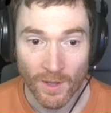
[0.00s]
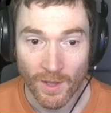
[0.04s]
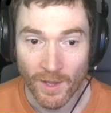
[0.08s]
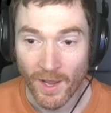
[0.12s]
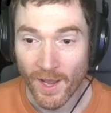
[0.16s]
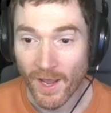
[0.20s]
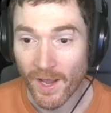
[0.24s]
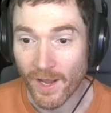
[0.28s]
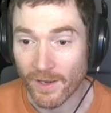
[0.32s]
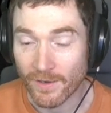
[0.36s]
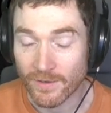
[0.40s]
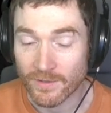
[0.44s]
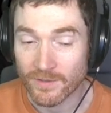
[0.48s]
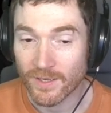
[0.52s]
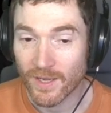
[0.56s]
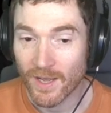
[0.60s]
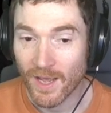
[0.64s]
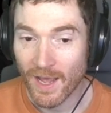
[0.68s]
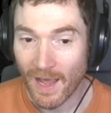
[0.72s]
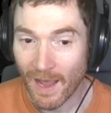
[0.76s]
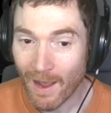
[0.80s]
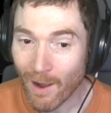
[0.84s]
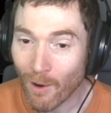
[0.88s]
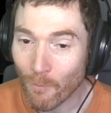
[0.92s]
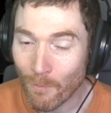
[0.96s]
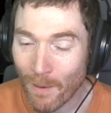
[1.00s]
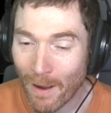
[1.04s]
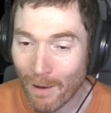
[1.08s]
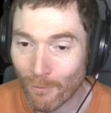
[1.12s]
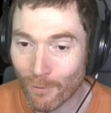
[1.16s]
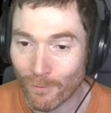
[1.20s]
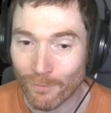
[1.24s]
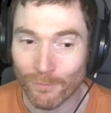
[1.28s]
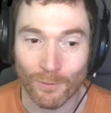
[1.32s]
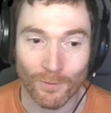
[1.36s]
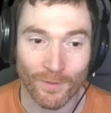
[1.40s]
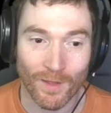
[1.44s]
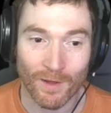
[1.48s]
and how
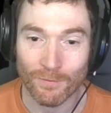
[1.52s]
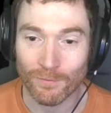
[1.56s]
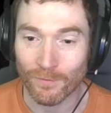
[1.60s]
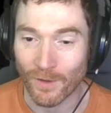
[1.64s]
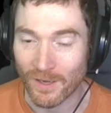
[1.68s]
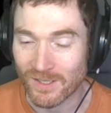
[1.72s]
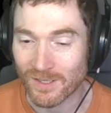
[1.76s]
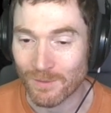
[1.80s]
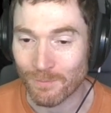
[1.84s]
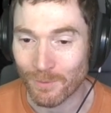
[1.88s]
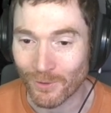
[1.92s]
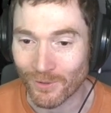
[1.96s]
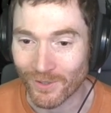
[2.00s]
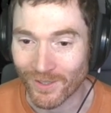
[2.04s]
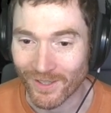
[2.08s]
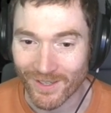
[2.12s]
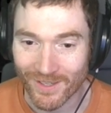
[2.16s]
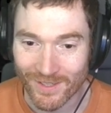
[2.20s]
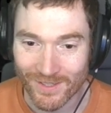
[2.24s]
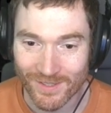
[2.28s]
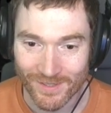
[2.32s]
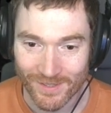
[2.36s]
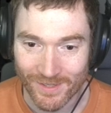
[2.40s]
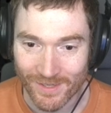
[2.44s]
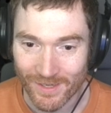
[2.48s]
powerful that flexibility is